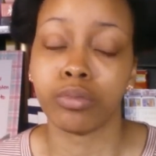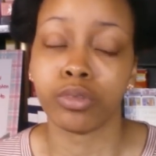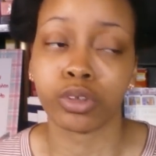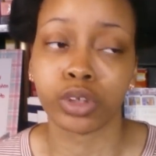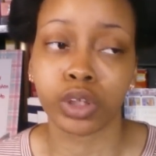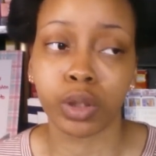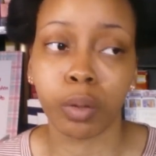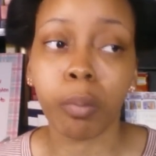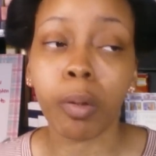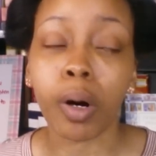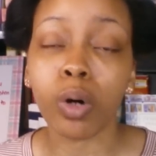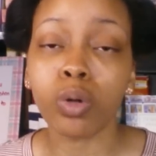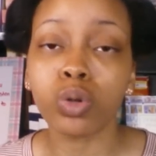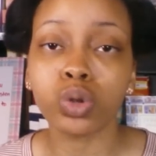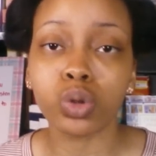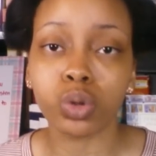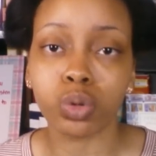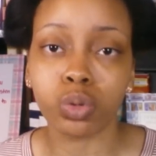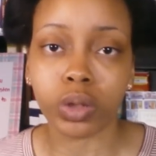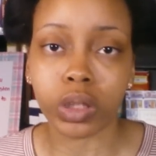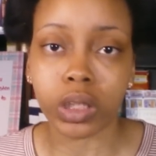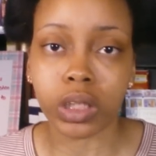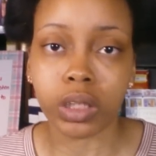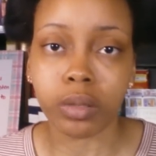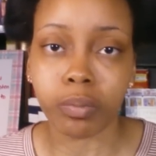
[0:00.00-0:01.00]
You're supposed
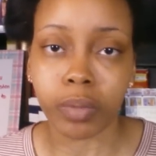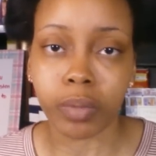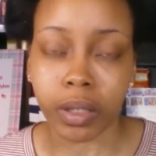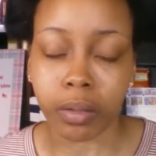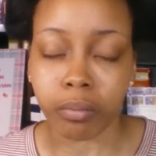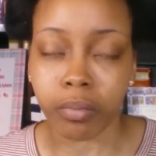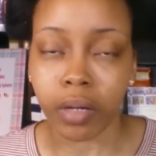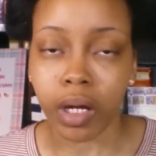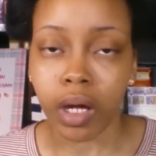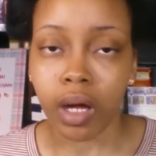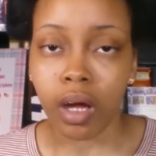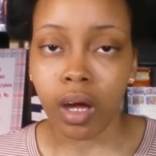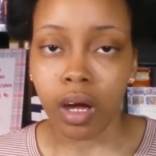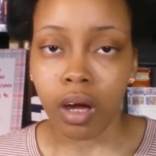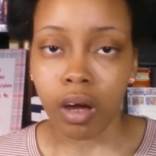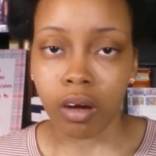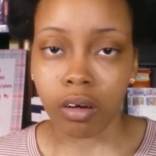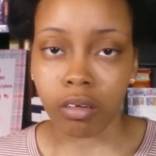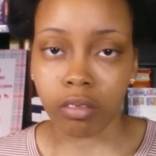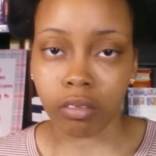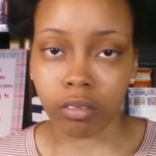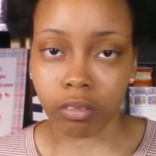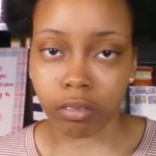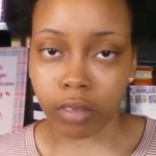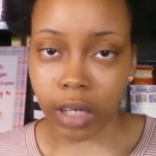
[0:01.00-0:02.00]
to keep him
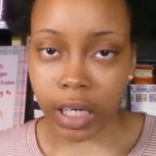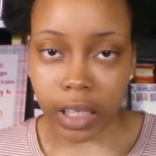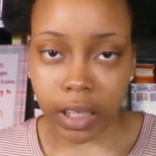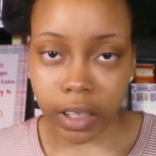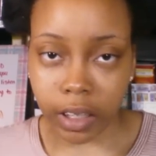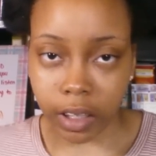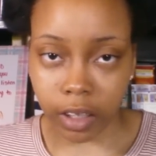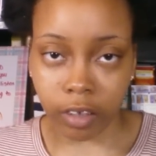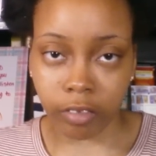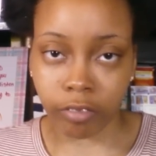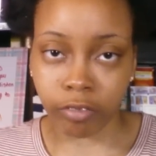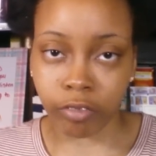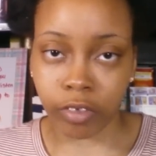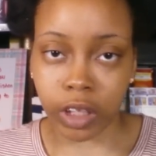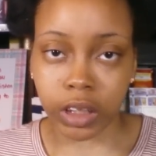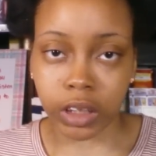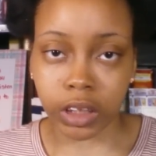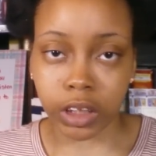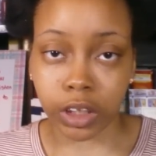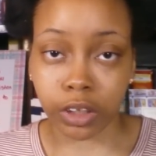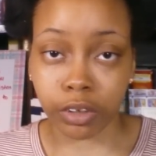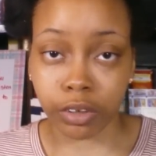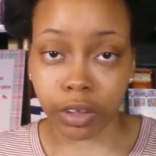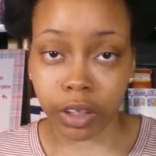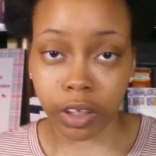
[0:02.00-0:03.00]
right there front
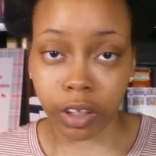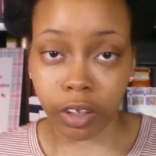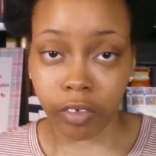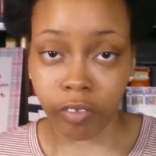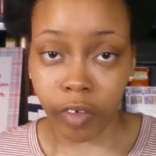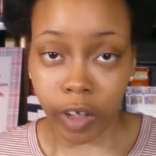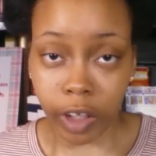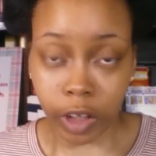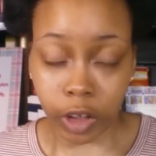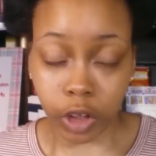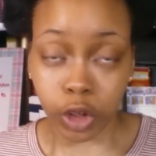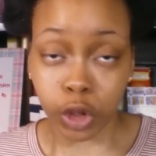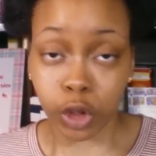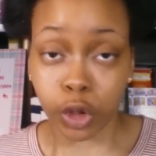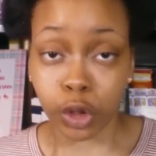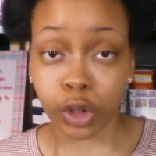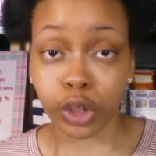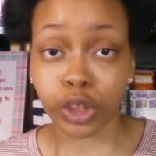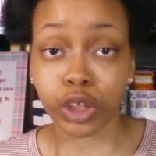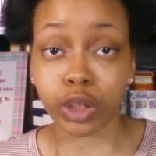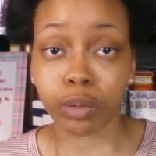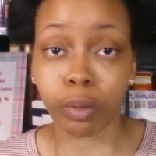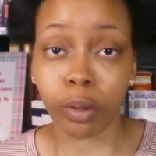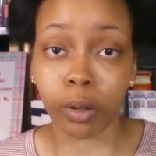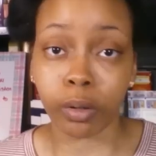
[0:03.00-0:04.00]
center in your face.
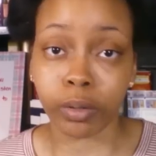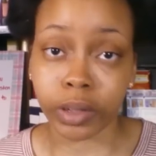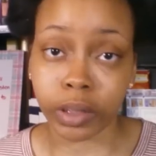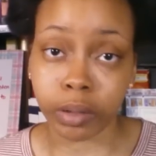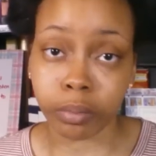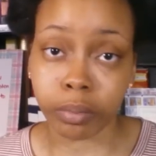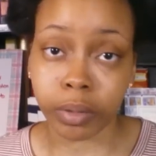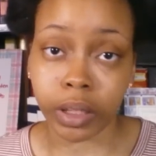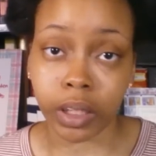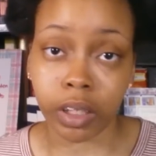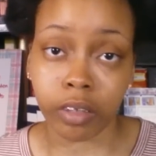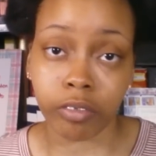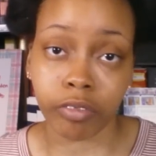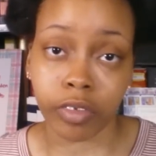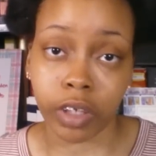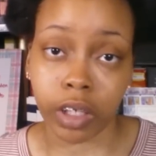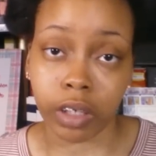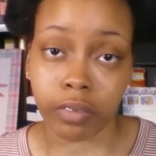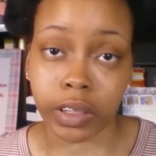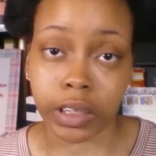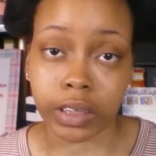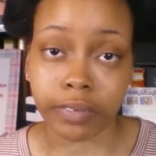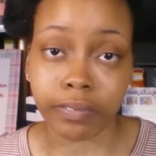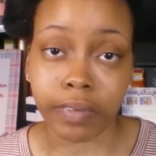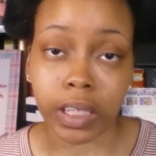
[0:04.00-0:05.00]
You're supposed to be in front
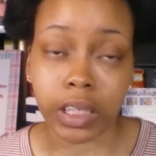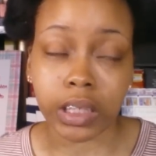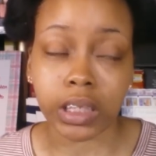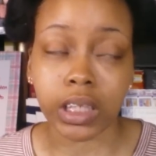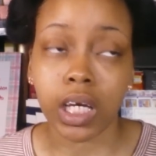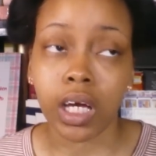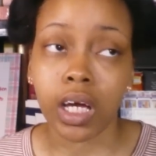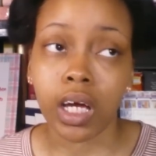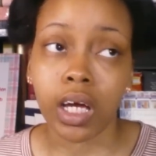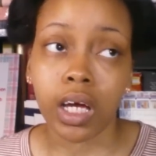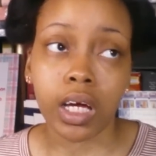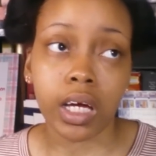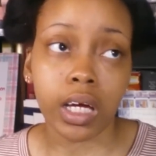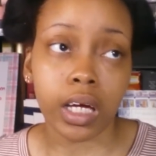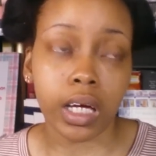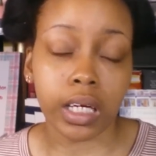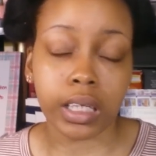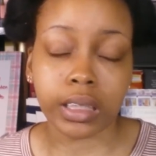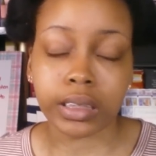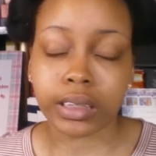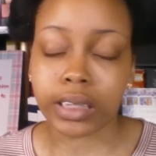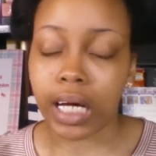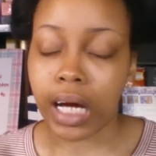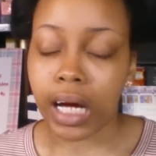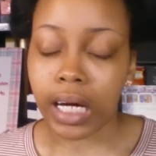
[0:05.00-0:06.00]
of his face.
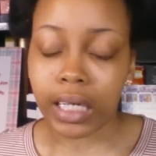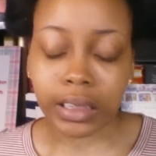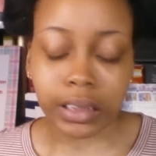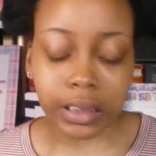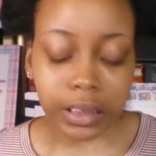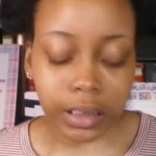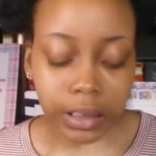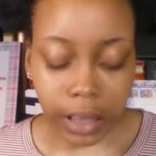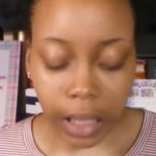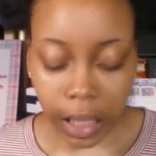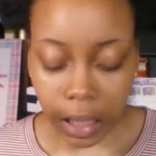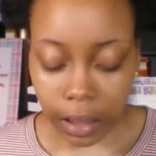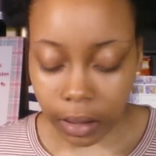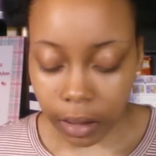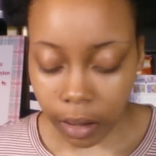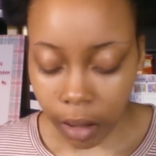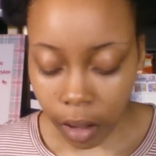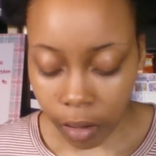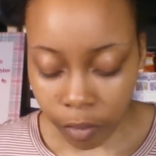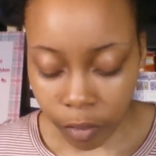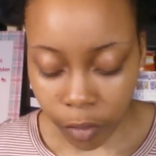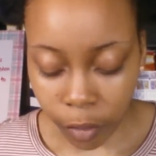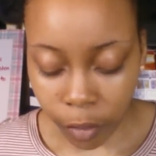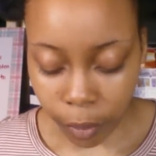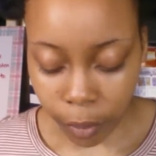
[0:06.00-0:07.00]
And I just I
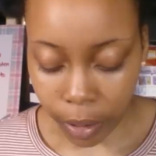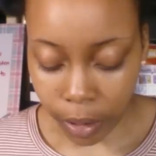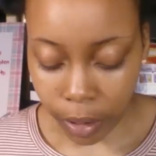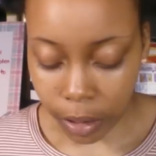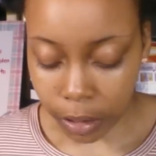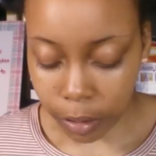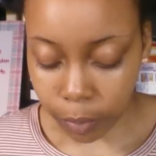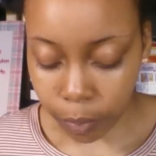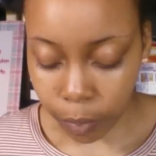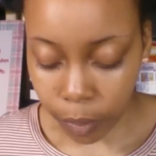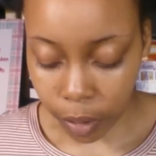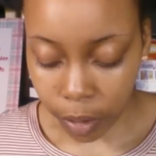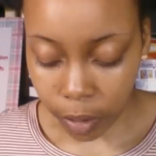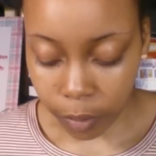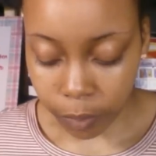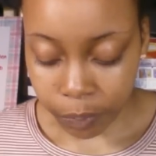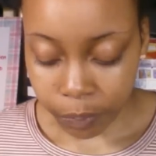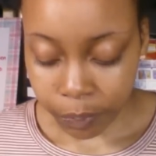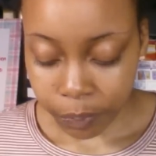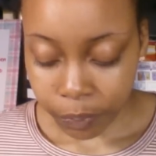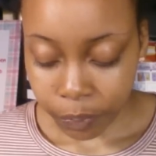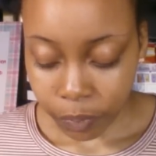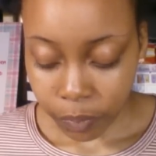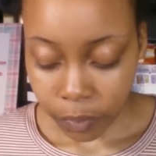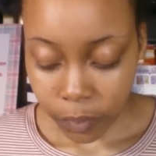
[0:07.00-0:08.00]
love the way this book
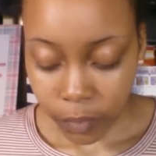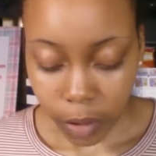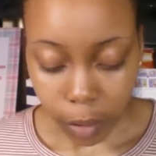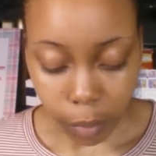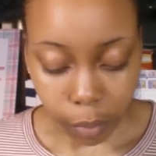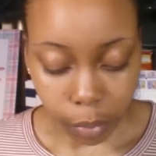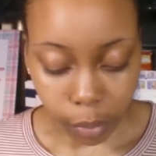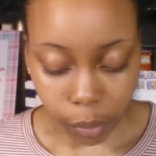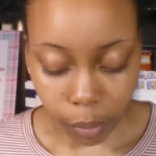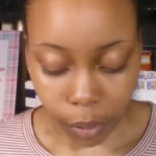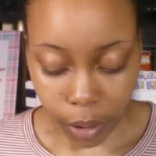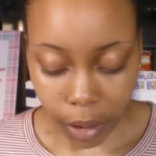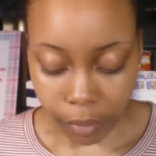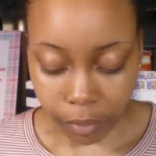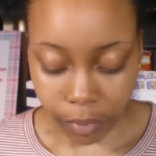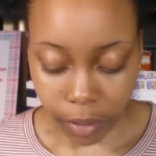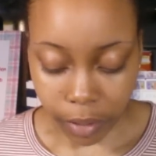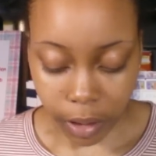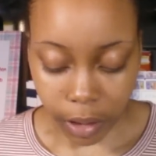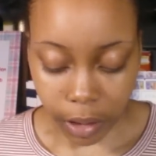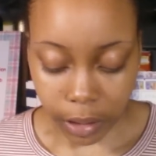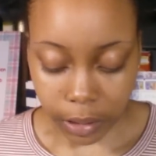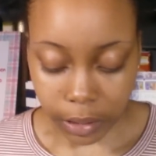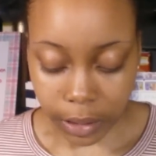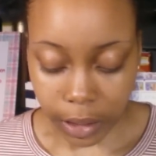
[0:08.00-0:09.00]
broke
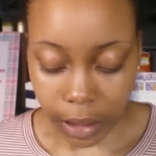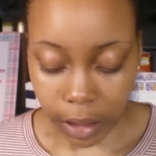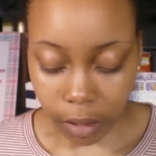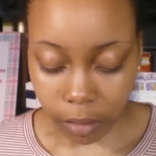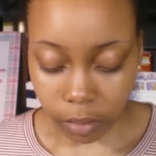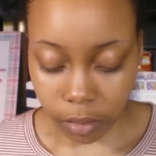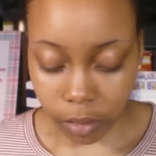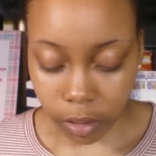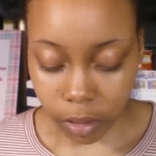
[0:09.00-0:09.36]
everything down.